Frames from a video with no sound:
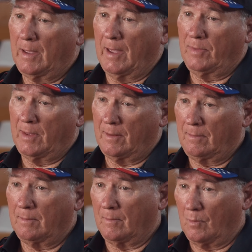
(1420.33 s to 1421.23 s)
and
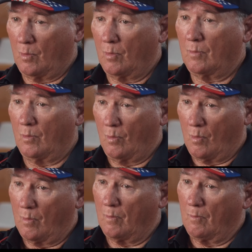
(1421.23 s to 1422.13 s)
then
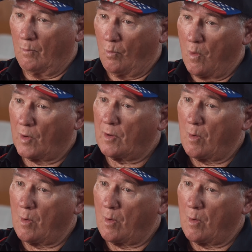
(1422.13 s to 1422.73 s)
worked